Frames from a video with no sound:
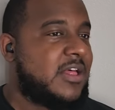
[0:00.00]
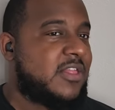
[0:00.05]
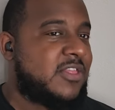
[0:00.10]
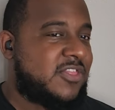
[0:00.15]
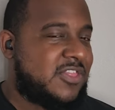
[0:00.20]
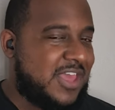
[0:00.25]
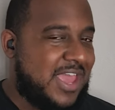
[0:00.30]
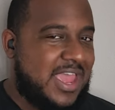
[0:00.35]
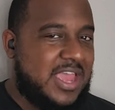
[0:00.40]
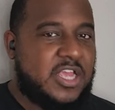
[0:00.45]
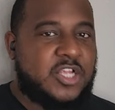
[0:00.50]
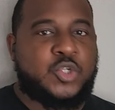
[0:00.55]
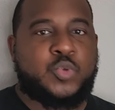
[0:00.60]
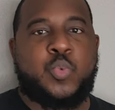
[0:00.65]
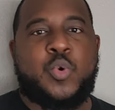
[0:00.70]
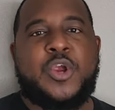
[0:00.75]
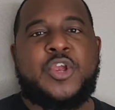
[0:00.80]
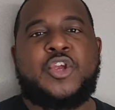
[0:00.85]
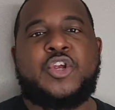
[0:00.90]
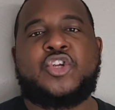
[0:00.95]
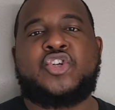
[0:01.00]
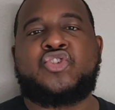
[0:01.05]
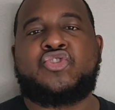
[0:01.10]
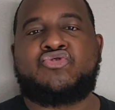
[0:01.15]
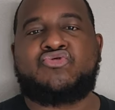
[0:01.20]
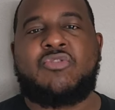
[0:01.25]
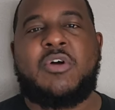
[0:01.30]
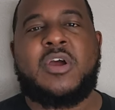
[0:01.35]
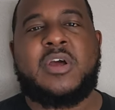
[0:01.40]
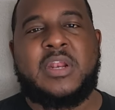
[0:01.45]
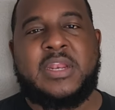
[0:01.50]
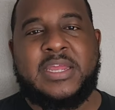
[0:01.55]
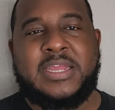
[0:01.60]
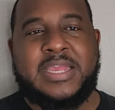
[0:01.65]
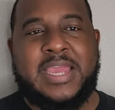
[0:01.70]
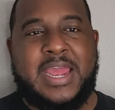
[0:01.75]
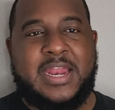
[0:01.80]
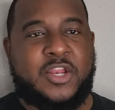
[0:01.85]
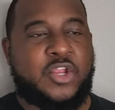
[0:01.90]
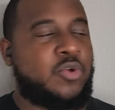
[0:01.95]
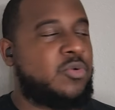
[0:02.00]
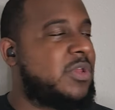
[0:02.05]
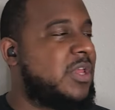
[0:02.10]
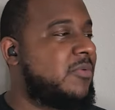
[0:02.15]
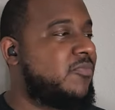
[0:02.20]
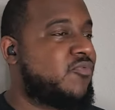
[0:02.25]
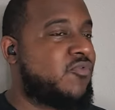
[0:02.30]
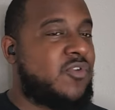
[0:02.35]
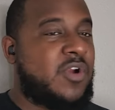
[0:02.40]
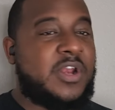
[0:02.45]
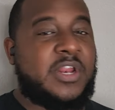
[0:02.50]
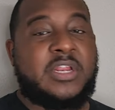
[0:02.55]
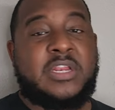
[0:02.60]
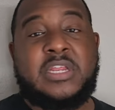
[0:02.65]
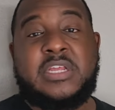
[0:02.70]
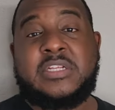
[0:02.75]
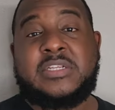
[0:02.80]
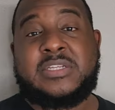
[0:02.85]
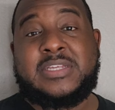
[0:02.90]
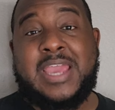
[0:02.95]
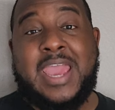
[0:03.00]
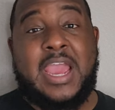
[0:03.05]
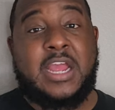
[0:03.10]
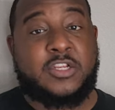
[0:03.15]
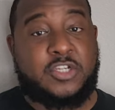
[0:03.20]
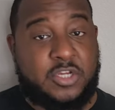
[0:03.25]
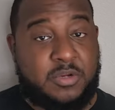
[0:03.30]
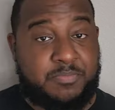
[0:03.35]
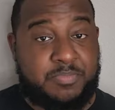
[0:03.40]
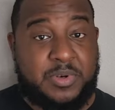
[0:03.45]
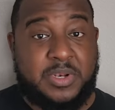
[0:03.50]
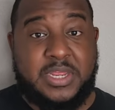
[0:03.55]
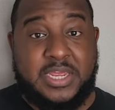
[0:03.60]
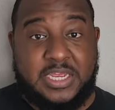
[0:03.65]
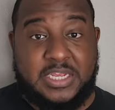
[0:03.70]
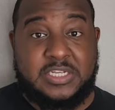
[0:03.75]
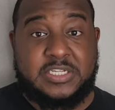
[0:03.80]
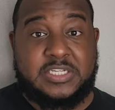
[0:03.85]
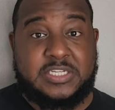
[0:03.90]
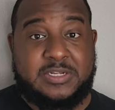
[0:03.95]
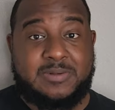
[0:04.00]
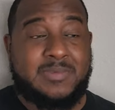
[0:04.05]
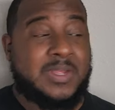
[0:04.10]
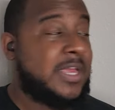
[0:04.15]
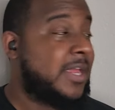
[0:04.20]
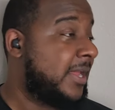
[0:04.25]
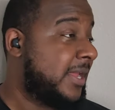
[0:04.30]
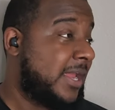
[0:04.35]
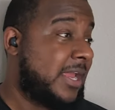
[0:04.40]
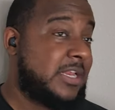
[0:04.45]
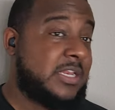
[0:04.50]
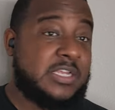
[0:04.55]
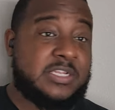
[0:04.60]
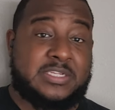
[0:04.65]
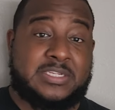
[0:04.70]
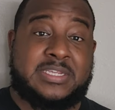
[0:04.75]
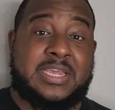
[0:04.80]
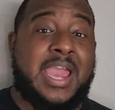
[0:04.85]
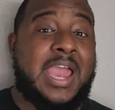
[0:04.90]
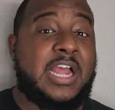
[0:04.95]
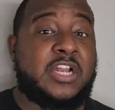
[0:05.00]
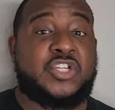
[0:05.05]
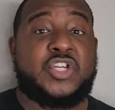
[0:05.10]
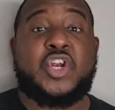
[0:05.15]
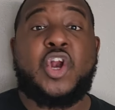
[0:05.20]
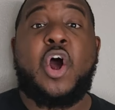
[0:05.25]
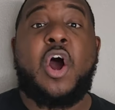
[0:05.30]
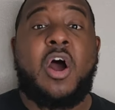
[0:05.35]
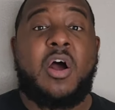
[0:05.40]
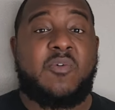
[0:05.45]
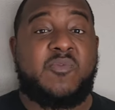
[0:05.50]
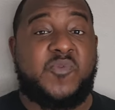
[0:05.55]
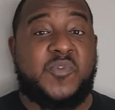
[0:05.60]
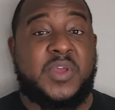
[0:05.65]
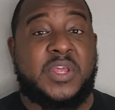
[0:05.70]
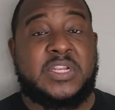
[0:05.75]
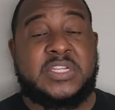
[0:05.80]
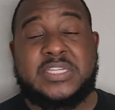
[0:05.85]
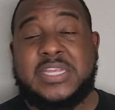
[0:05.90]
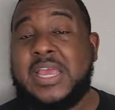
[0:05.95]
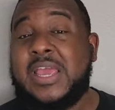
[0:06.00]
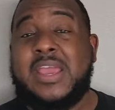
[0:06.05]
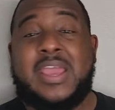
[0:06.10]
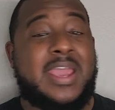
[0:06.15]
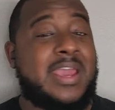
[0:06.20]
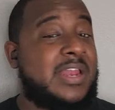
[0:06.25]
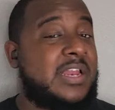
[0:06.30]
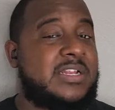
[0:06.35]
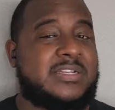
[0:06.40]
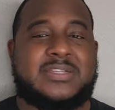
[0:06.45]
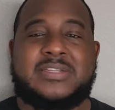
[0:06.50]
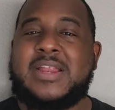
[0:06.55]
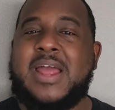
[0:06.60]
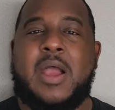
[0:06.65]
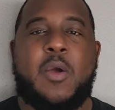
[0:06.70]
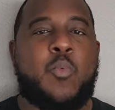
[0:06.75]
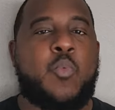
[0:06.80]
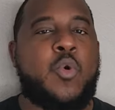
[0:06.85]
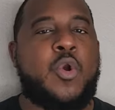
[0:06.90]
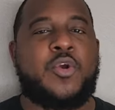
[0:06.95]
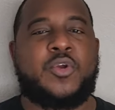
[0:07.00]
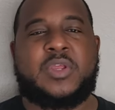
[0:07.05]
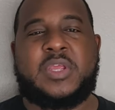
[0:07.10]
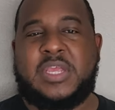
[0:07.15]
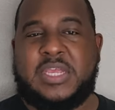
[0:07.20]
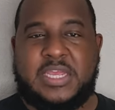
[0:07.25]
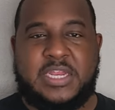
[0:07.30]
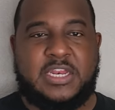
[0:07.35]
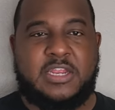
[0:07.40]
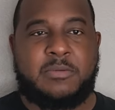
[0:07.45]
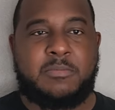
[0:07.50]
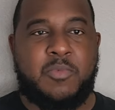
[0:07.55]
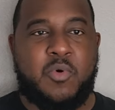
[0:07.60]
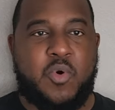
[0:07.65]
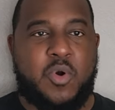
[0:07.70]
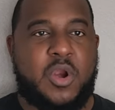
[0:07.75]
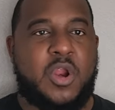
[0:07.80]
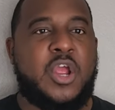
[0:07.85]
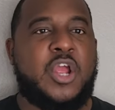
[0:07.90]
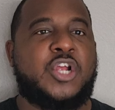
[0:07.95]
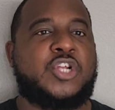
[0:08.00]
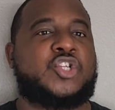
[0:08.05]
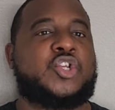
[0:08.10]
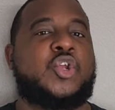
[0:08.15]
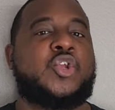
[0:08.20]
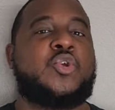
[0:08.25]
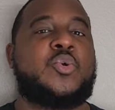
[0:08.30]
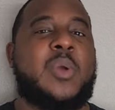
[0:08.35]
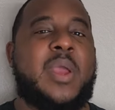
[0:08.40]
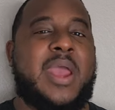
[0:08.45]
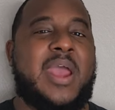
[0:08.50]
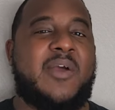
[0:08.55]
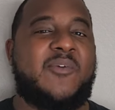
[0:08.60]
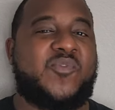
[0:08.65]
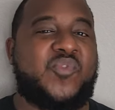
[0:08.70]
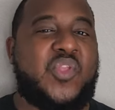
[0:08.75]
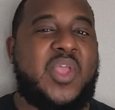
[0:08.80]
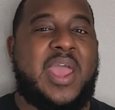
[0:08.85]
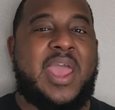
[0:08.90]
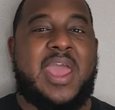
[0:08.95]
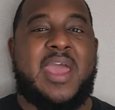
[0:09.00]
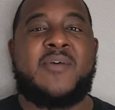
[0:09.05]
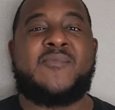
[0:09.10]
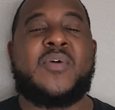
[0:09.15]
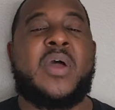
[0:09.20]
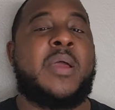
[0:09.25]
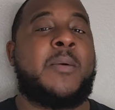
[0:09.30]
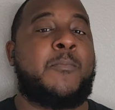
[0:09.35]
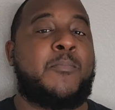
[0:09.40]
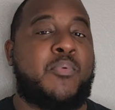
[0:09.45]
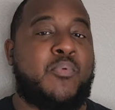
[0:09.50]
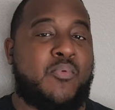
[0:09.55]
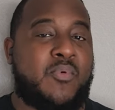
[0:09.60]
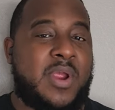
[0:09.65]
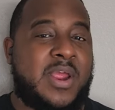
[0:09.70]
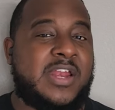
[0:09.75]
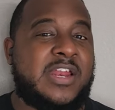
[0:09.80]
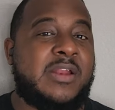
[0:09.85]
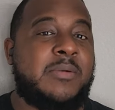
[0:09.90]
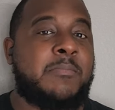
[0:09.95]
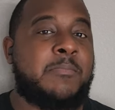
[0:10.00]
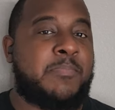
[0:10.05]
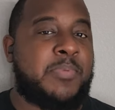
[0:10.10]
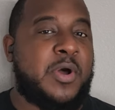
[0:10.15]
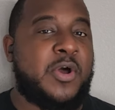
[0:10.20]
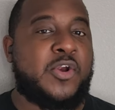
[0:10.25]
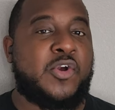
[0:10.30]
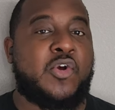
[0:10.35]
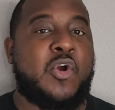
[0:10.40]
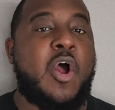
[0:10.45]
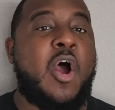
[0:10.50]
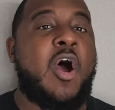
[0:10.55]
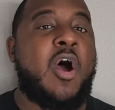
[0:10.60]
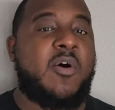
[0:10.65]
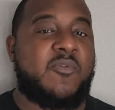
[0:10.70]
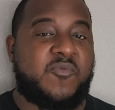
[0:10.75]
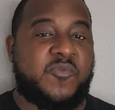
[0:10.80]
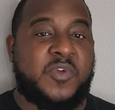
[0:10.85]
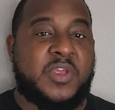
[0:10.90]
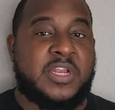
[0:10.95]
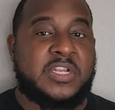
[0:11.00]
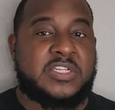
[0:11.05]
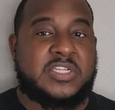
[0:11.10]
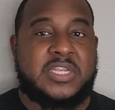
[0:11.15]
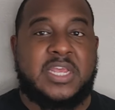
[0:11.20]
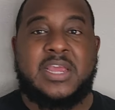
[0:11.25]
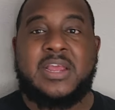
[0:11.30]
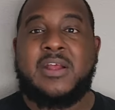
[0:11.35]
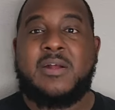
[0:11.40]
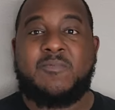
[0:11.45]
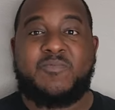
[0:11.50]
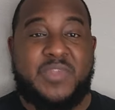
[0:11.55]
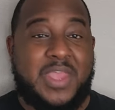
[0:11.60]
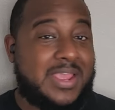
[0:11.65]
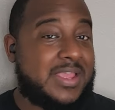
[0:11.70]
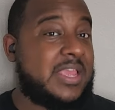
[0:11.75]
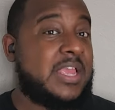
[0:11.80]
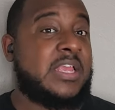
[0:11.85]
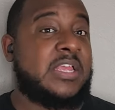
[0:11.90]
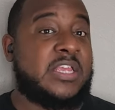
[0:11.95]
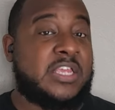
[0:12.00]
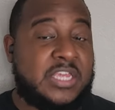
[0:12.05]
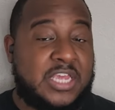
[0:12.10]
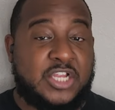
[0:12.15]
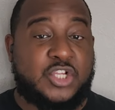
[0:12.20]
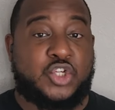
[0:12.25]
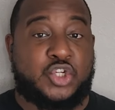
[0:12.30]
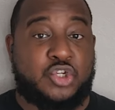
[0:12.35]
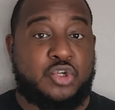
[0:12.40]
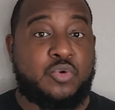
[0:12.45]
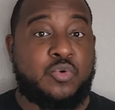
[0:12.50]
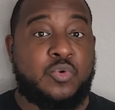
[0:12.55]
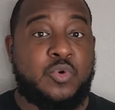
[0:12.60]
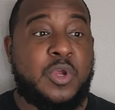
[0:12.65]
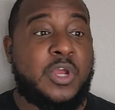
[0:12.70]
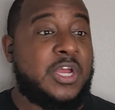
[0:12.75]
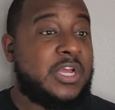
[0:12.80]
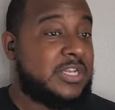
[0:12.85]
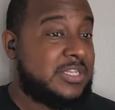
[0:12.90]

That is where you're struggling at. You keep running these gadget plays and this gadget offense, and it's not working anymore. So you have to have a bread and butter offense that can get you